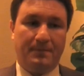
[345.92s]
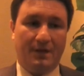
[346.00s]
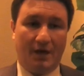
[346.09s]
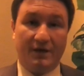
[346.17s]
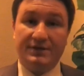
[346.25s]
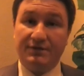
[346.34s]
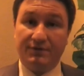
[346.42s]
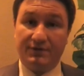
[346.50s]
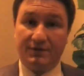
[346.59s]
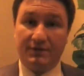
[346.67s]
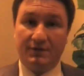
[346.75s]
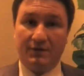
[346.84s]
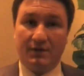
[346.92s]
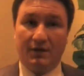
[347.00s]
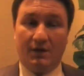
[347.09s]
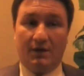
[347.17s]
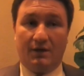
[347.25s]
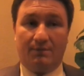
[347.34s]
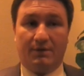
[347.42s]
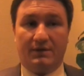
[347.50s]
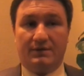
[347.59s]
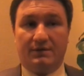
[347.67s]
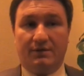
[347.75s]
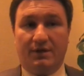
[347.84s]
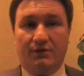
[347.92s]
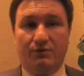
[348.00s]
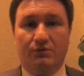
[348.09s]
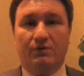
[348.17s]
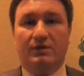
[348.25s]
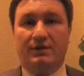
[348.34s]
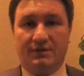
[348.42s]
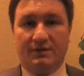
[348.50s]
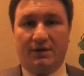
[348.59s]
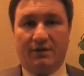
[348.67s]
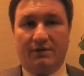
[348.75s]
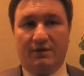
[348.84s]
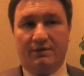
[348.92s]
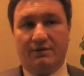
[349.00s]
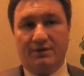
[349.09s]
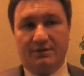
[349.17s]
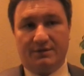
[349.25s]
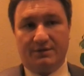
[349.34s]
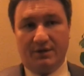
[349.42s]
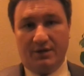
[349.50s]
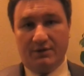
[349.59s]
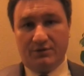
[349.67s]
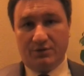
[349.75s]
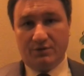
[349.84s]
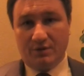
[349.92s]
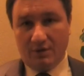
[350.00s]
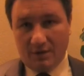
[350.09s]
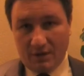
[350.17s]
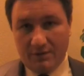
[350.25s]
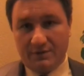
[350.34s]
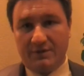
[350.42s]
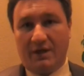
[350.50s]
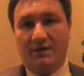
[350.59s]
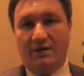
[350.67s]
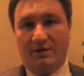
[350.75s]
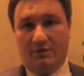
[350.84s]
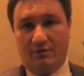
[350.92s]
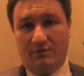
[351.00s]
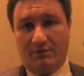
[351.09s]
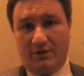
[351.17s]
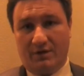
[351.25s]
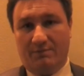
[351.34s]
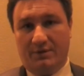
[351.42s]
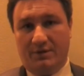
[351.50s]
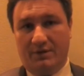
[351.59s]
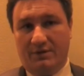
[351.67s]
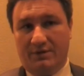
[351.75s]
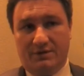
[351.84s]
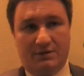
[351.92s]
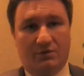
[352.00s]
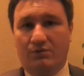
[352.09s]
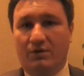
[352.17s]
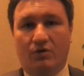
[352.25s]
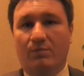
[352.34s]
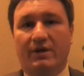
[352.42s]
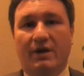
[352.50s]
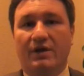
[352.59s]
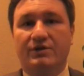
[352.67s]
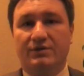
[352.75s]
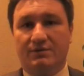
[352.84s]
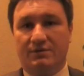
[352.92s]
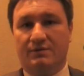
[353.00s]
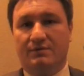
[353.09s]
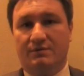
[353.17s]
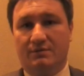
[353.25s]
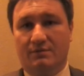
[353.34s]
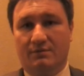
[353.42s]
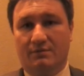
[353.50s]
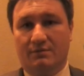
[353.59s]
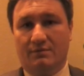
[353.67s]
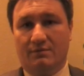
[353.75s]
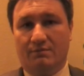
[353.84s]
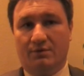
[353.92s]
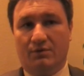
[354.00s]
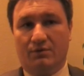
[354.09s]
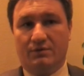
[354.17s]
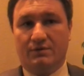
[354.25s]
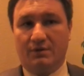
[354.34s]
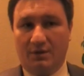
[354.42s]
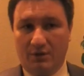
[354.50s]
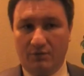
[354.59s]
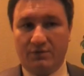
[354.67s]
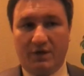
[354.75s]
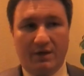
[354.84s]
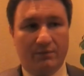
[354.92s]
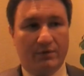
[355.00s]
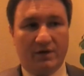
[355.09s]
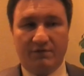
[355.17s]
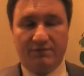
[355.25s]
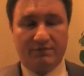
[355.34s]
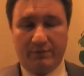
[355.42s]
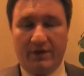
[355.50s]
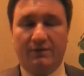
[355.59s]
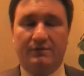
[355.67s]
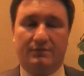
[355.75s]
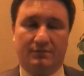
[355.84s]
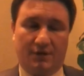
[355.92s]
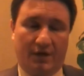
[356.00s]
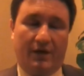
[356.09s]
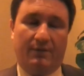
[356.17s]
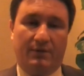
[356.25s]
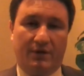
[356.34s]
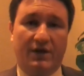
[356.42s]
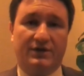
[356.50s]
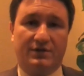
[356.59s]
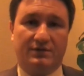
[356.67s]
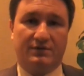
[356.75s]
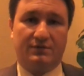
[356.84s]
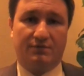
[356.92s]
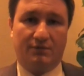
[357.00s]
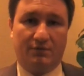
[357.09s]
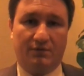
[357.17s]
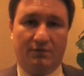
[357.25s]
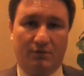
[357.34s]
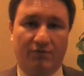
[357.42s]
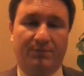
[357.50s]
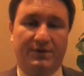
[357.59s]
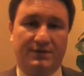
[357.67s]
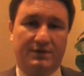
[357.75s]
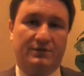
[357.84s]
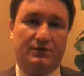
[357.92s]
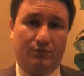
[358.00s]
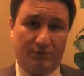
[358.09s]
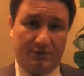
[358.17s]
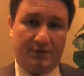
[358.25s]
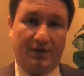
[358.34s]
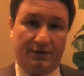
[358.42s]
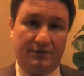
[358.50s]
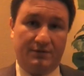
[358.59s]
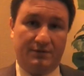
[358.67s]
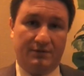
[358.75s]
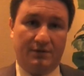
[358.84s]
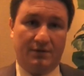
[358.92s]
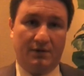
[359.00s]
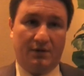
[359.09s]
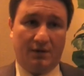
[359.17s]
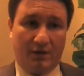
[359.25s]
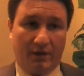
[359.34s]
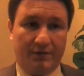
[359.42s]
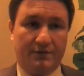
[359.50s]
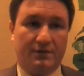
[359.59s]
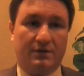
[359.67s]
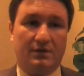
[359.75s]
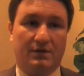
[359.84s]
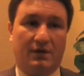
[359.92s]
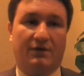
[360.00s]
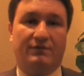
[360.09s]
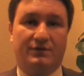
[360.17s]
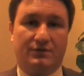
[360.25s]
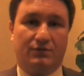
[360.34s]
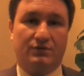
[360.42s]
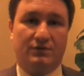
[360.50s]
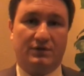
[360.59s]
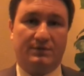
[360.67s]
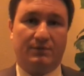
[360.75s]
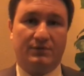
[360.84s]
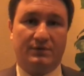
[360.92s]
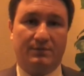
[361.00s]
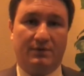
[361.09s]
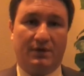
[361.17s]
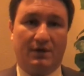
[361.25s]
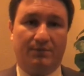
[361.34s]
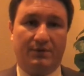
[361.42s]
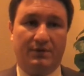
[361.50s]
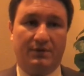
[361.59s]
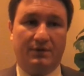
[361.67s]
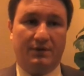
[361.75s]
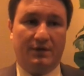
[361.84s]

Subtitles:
activity. But they do not understand that this is the internal understanding of the company. This is not the obligations. Because in Ukraine we have quite high obligations of business to the state, and every social responsible company